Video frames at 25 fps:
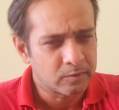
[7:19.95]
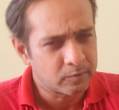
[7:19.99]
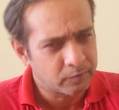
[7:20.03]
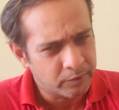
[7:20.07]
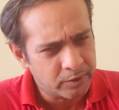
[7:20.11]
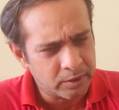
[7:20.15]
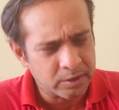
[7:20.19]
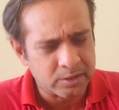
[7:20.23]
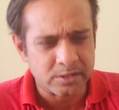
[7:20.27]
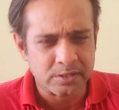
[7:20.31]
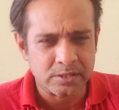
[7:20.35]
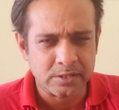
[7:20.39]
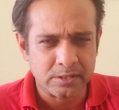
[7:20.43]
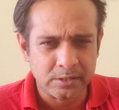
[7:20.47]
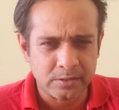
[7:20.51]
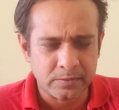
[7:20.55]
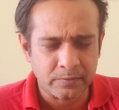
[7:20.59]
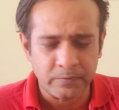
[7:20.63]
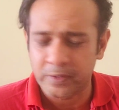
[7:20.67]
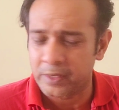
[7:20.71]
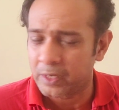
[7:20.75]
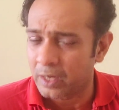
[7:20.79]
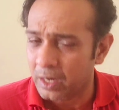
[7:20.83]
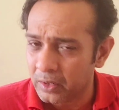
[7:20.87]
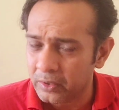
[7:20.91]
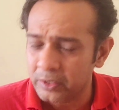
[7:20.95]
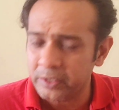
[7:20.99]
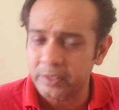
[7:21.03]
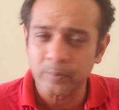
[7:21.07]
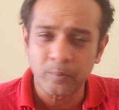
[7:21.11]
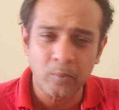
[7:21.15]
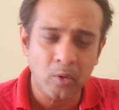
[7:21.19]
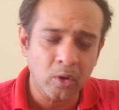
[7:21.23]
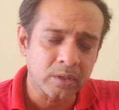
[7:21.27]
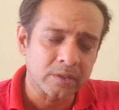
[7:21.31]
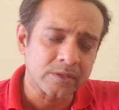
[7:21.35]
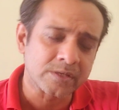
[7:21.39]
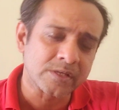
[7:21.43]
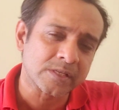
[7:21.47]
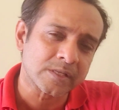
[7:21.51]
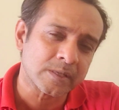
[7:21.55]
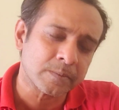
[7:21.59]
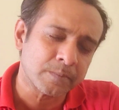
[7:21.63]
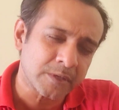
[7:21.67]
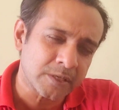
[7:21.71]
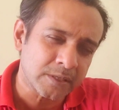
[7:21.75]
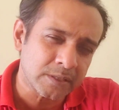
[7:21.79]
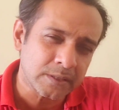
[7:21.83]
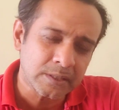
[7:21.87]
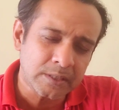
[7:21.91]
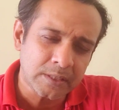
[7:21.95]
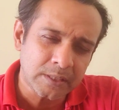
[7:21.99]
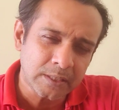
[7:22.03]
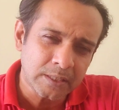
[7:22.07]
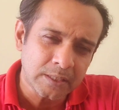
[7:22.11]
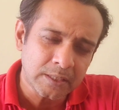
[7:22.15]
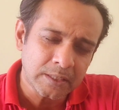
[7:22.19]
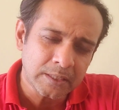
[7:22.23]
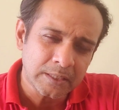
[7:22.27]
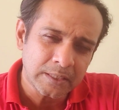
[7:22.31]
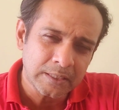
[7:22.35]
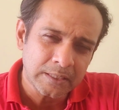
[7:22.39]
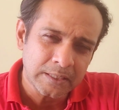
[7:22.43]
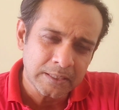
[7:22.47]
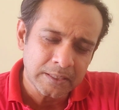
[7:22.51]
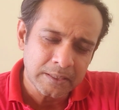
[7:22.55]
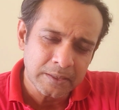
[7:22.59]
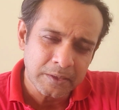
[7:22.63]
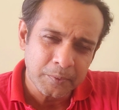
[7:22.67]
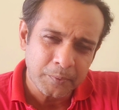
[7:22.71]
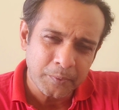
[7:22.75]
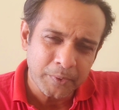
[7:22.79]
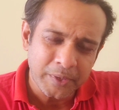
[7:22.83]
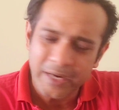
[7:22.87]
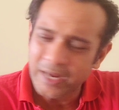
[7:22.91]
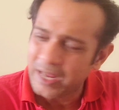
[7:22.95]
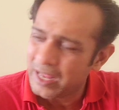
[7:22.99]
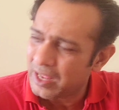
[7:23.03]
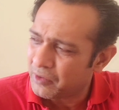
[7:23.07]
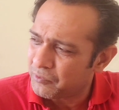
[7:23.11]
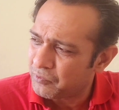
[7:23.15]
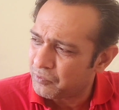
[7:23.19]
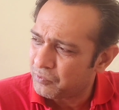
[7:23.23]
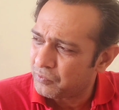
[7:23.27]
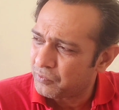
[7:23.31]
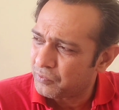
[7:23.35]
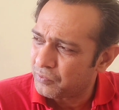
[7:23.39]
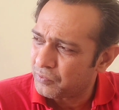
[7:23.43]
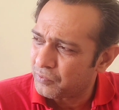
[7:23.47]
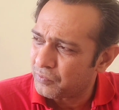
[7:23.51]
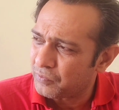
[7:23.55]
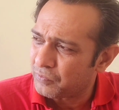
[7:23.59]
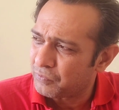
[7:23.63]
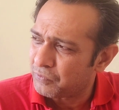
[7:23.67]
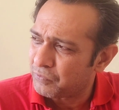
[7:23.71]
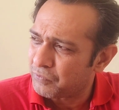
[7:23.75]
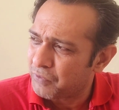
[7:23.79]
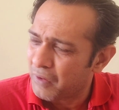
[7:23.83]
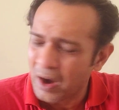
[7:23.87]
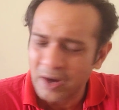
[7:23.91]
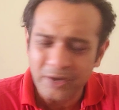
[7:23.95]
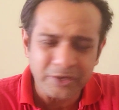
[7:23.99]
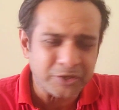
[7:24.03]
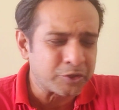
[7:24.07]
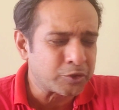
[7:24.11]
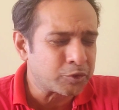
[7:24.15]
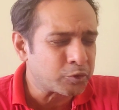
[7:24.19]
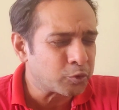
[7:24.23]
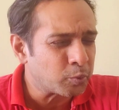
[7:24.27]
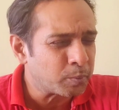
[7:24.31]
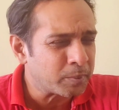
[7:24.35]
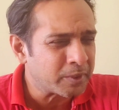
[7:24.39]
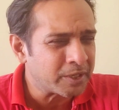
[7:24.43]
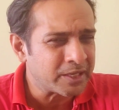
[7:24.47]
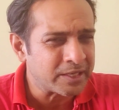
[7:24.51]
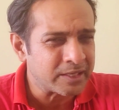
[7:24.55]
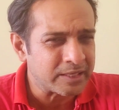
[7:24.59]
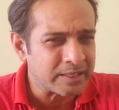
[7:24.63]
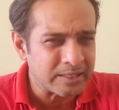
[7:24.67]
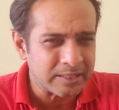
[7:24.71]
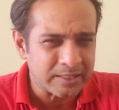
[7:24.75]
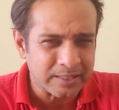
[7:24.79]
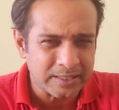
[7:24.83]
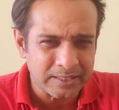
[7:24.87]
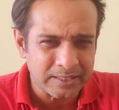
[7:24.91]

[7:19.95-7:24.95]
Yes, we are a democracy, but we have far too many